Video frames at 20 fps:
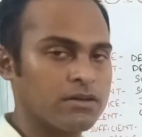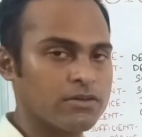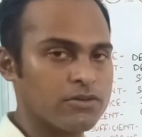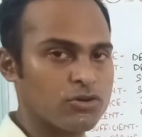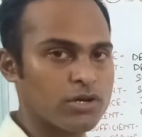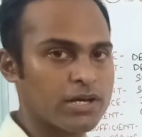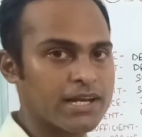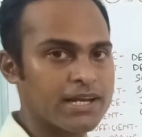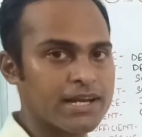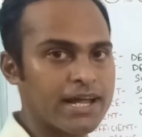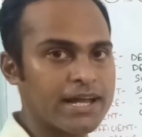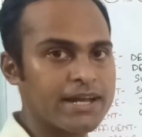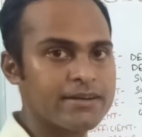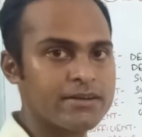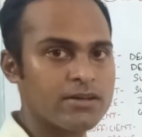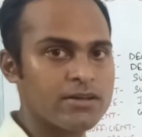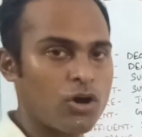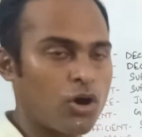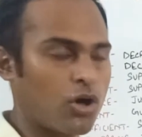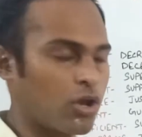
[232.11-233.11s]
You can
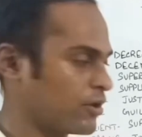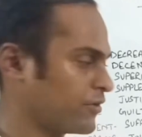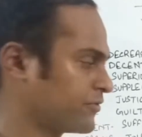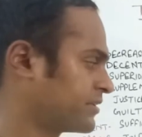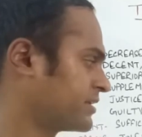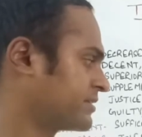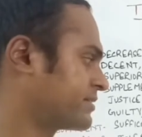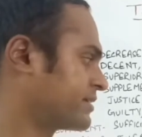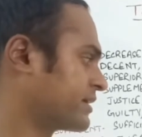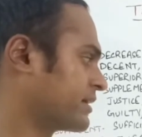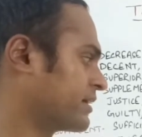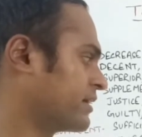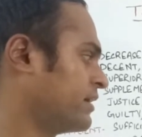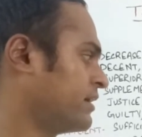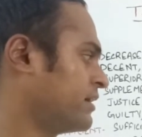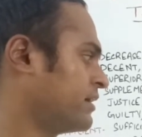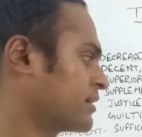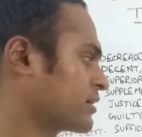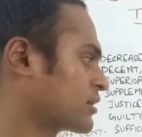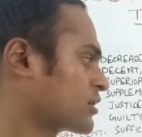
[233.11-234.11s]
write all of the
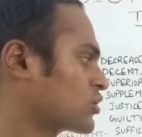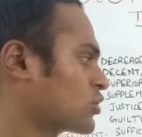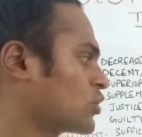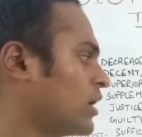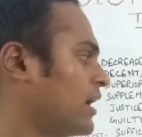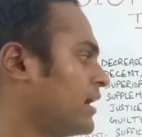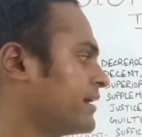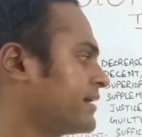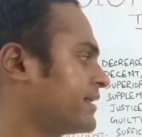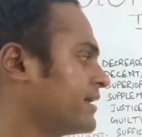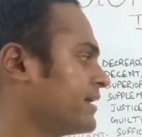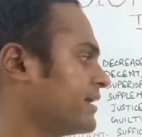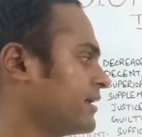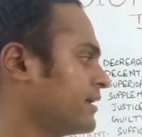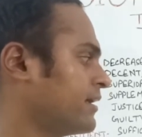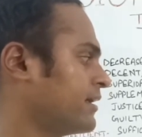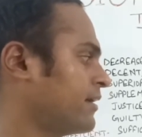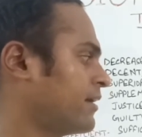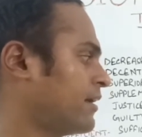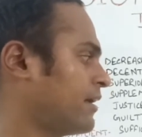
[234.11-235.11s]
three:
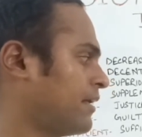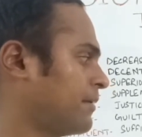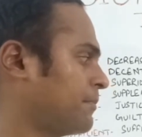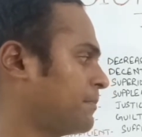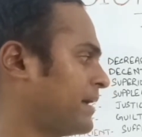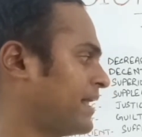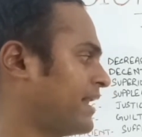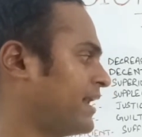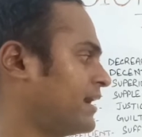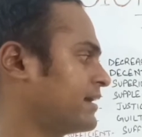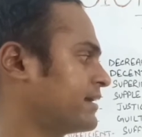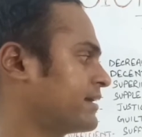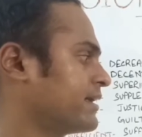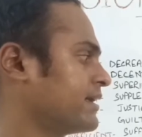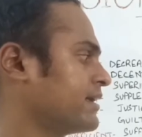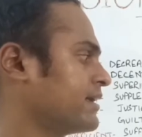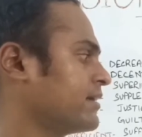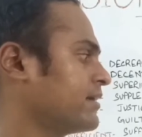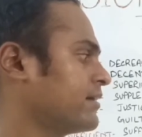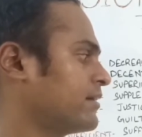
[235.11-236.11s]
cruelty,
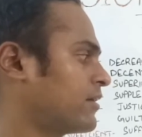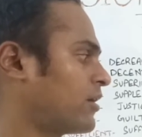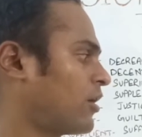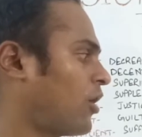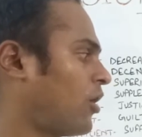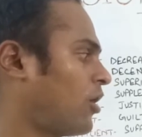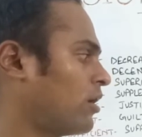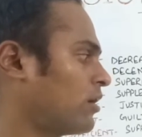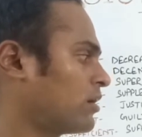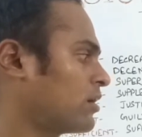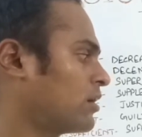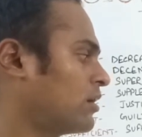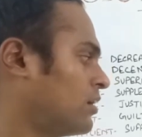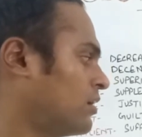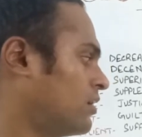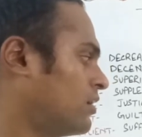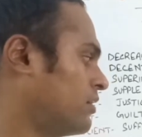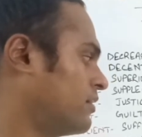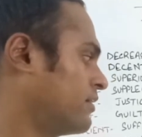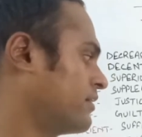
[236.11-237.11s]
penalty or
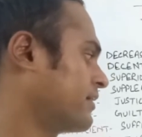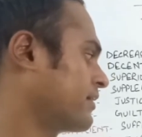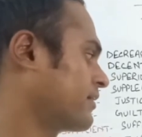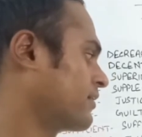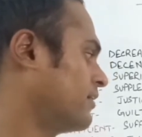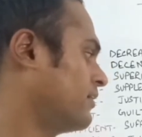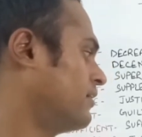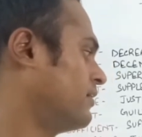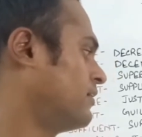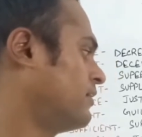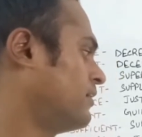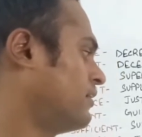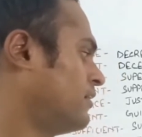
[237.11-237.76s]
rigor.